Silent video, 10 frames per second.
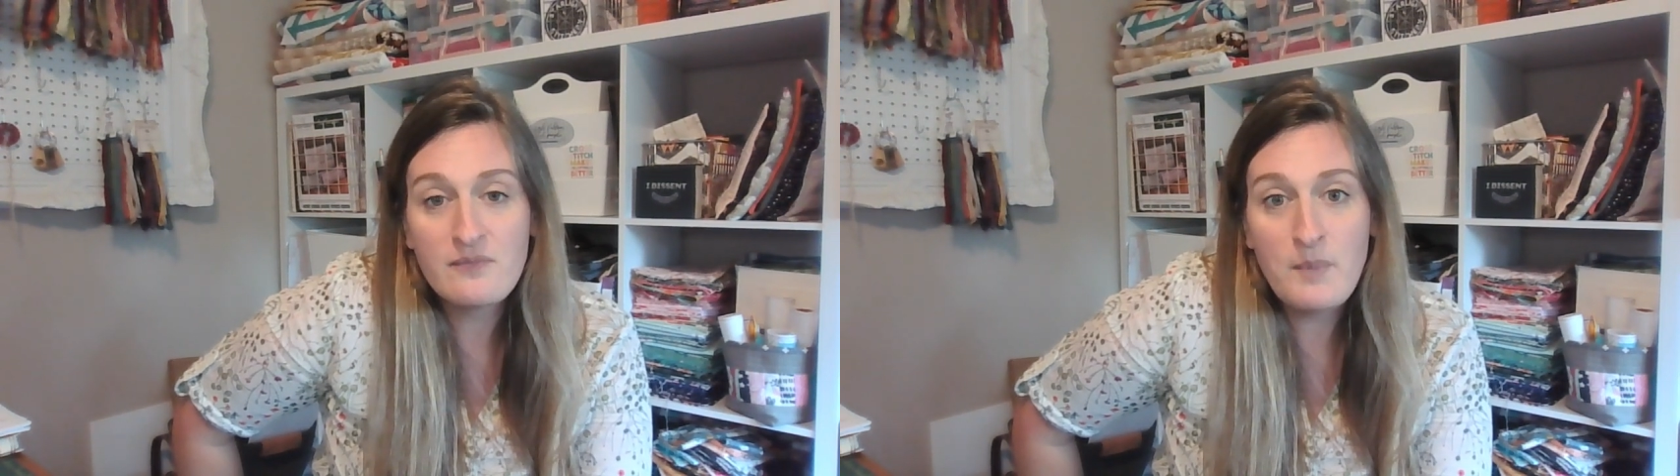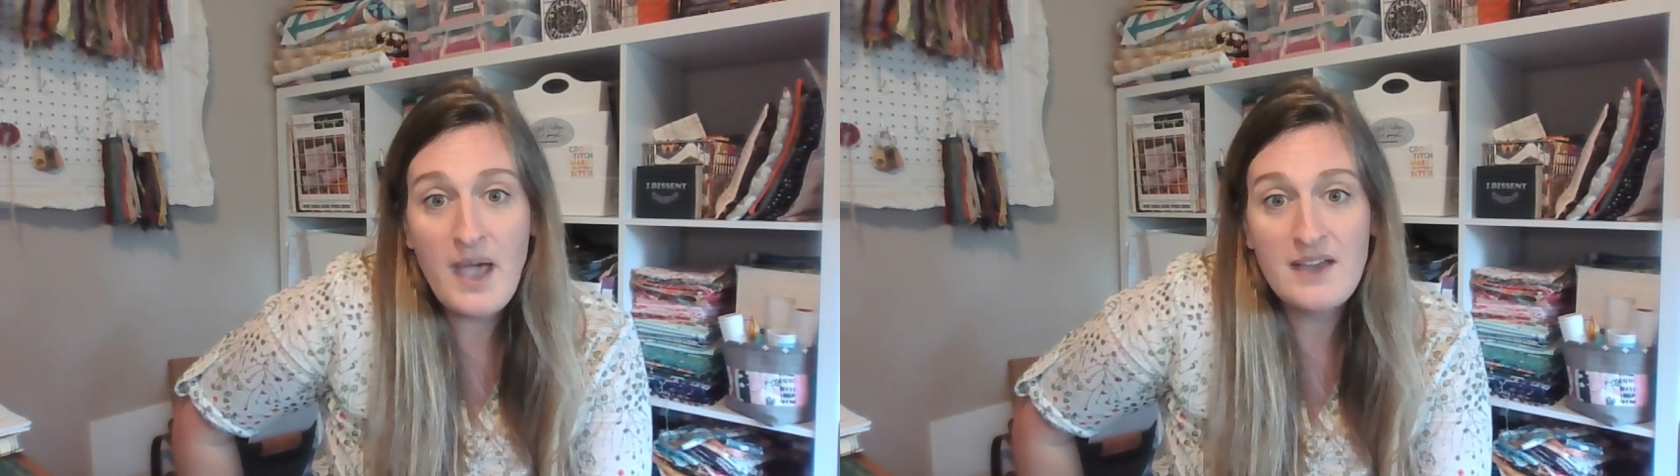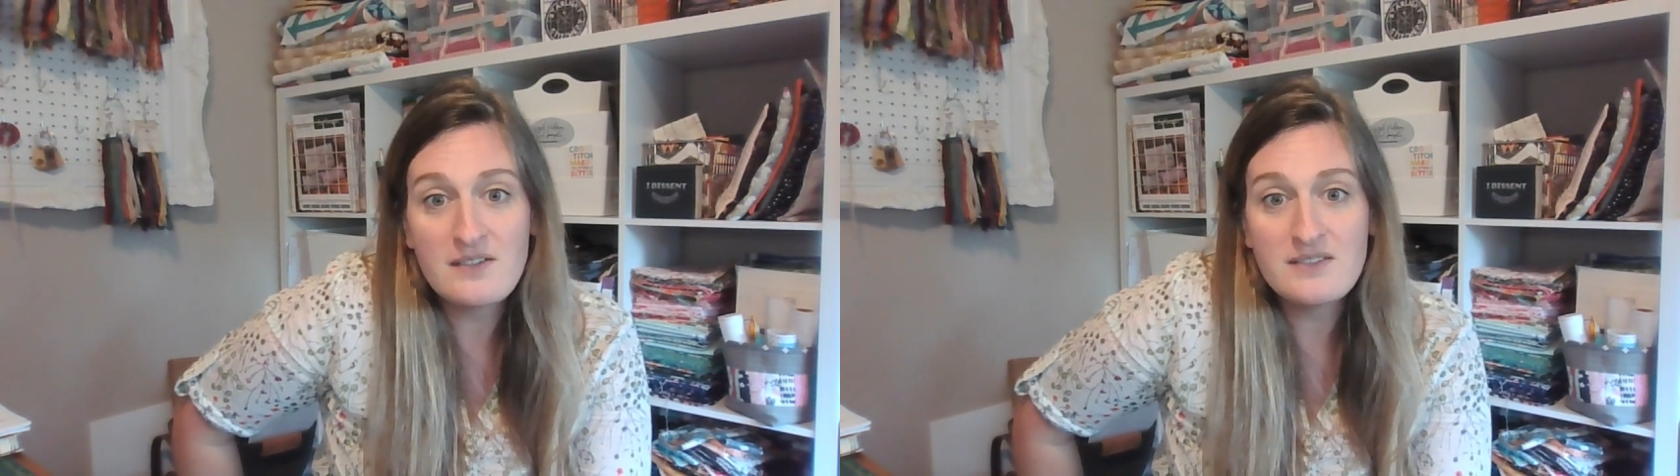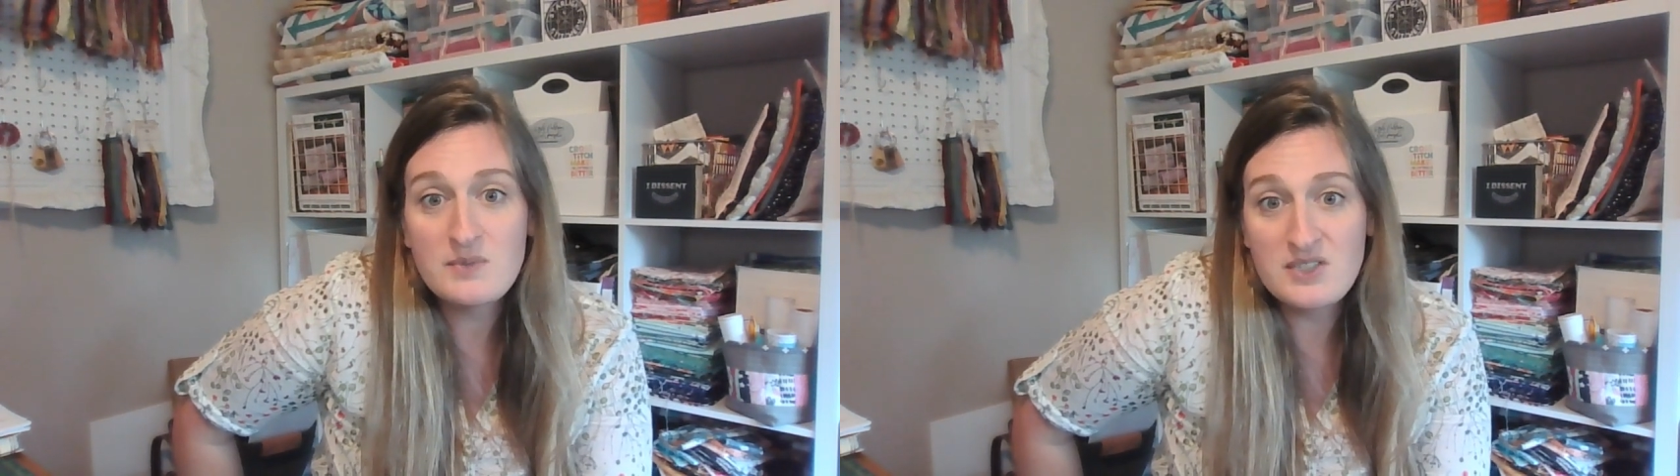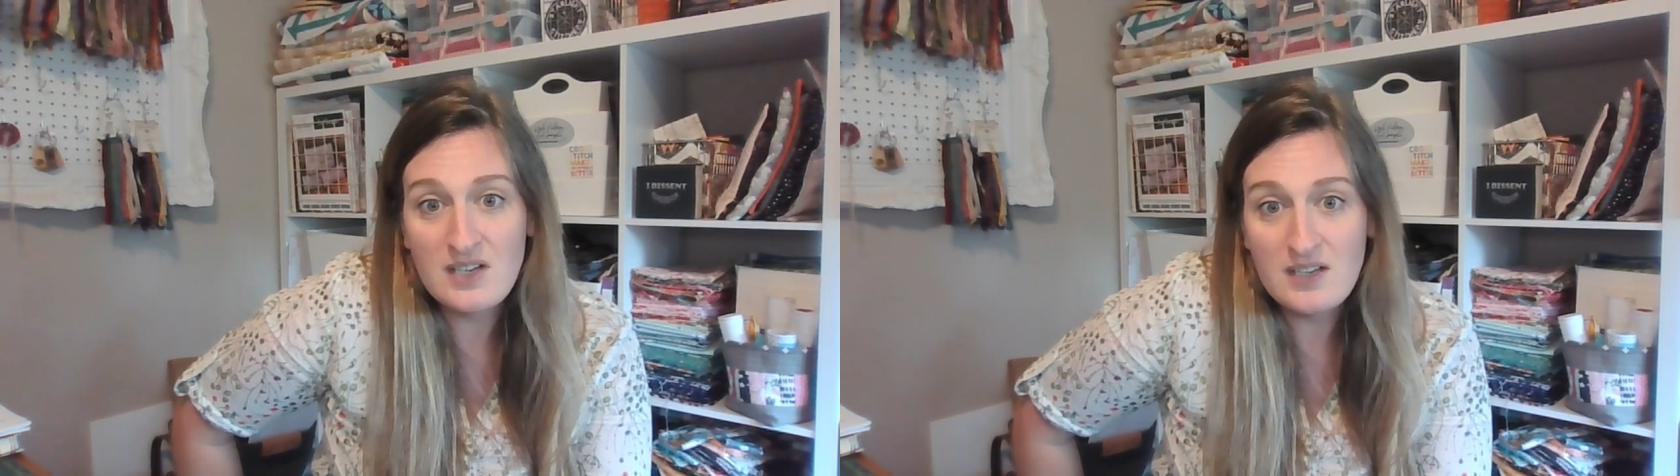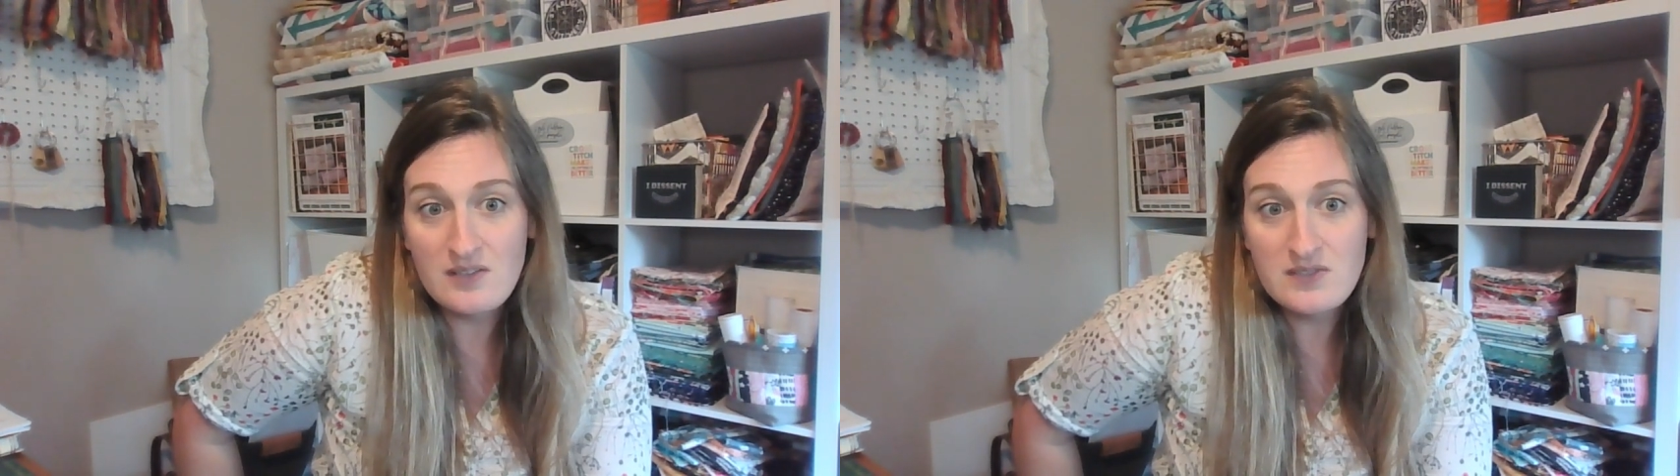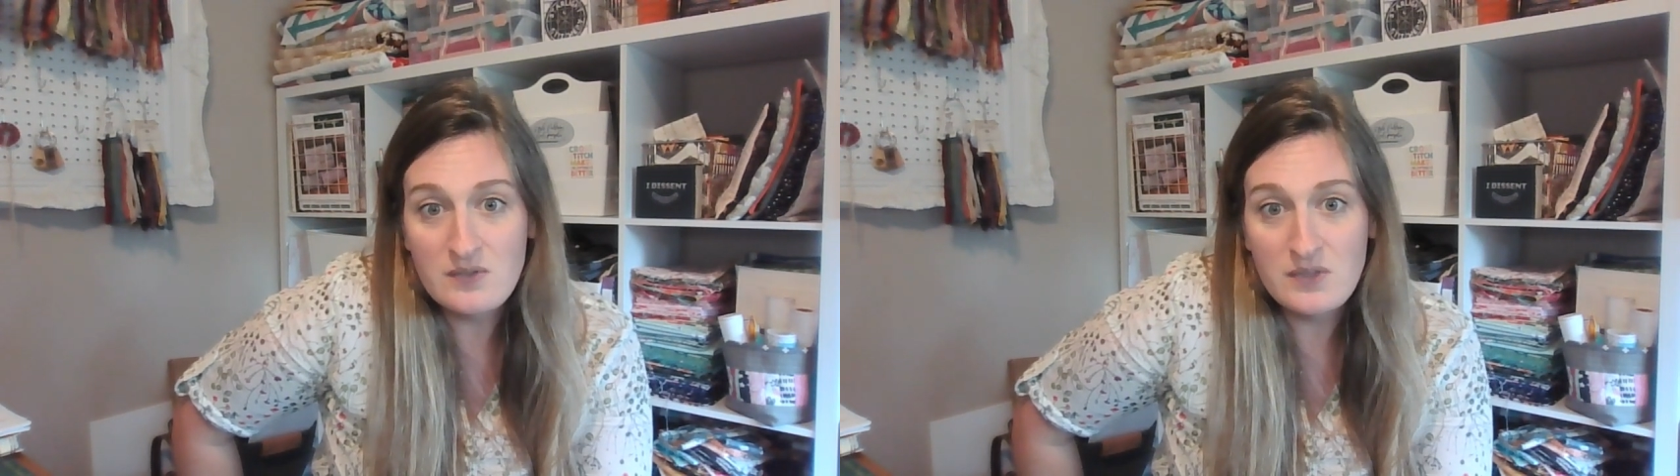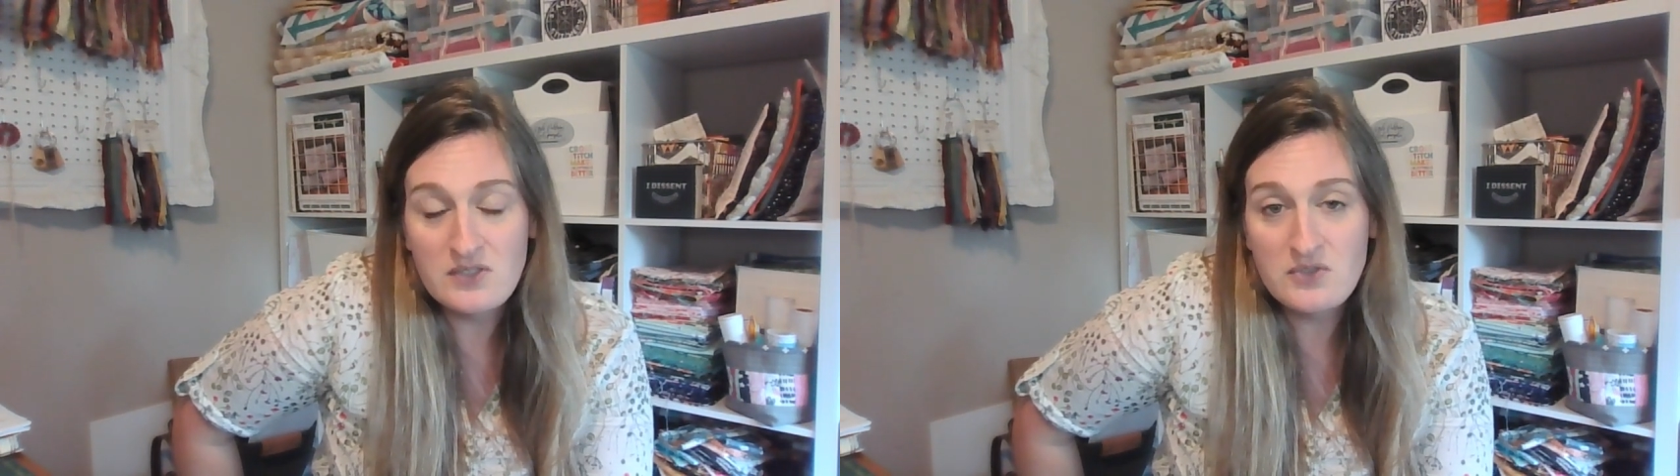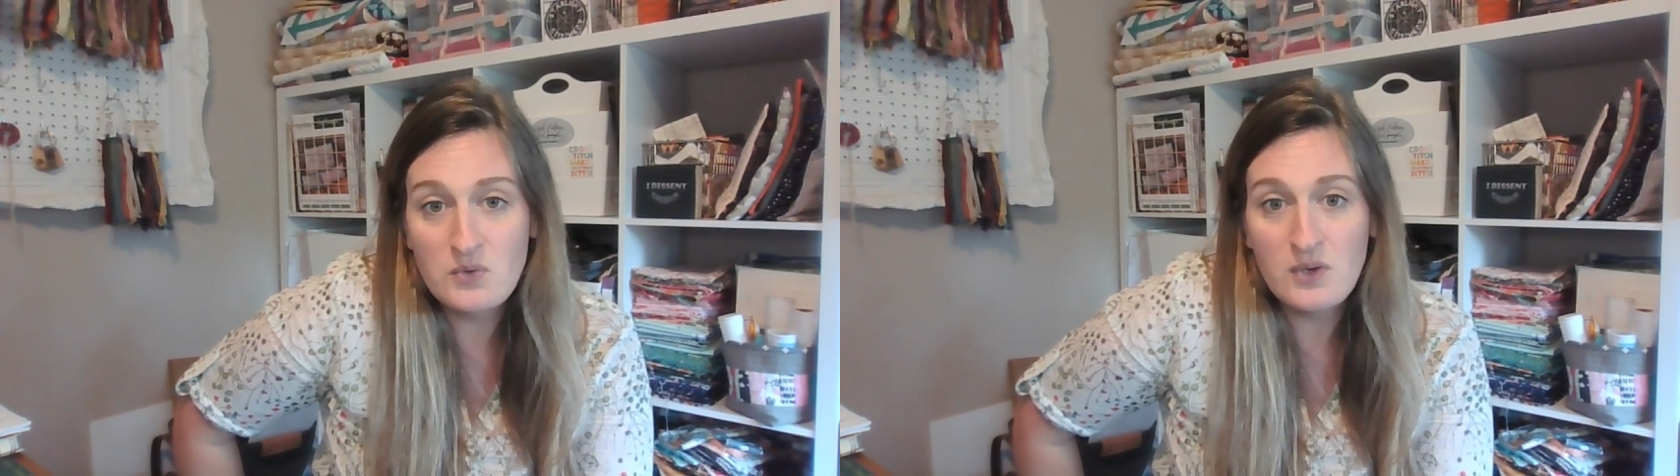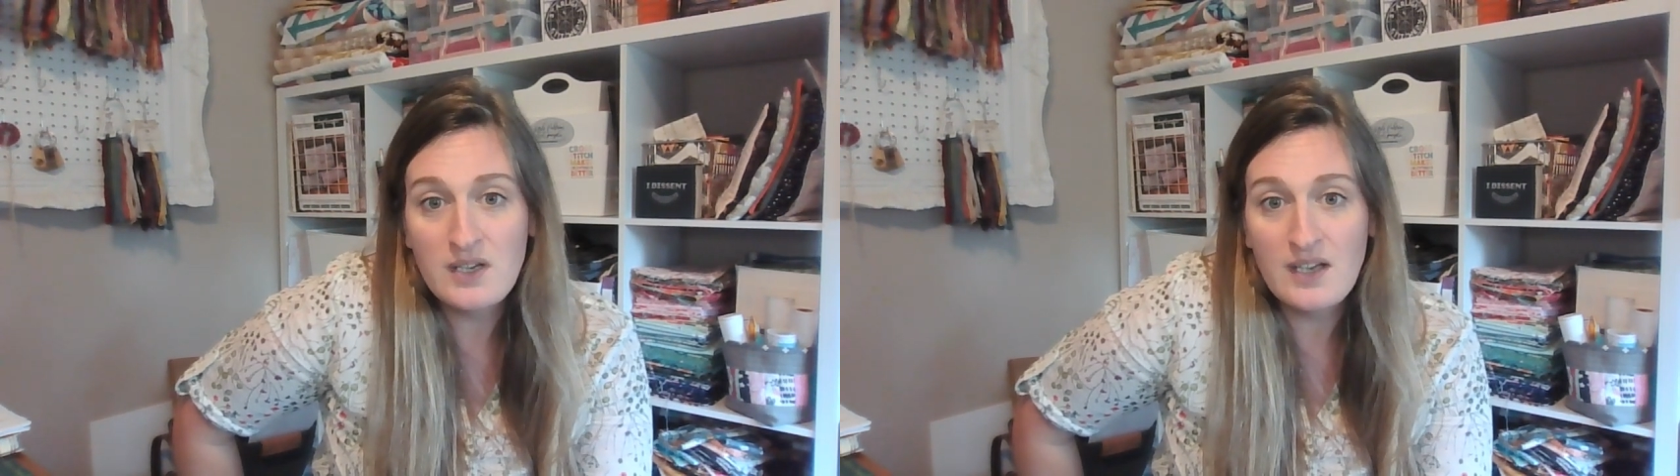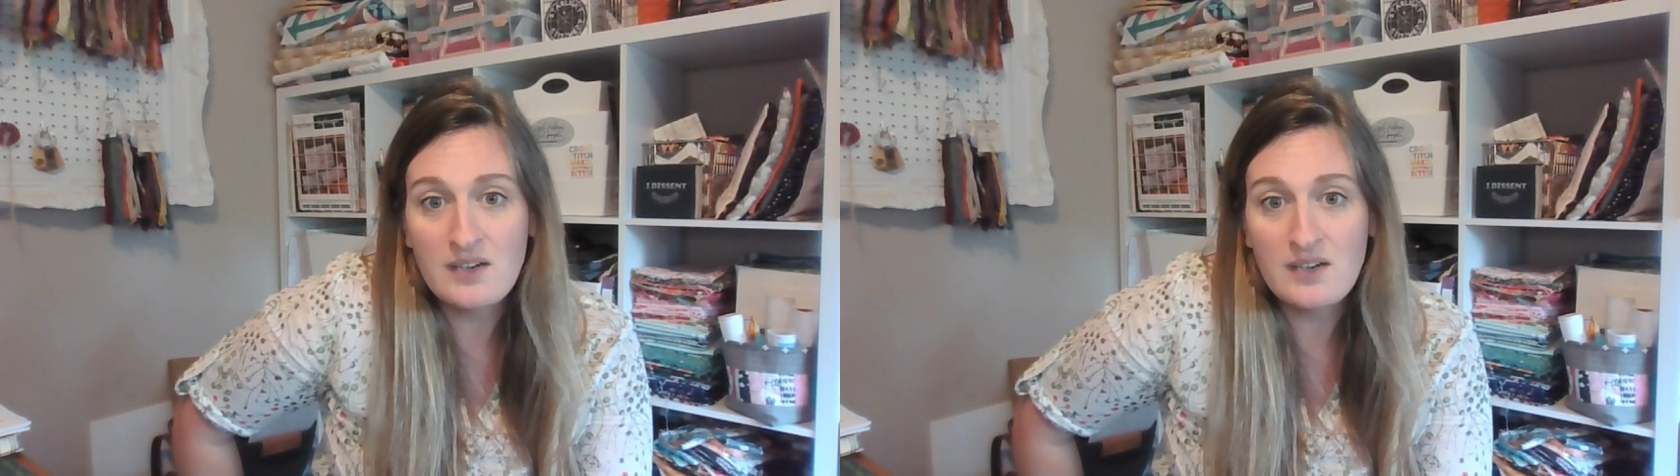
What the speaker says: patterns, which I also enjoy.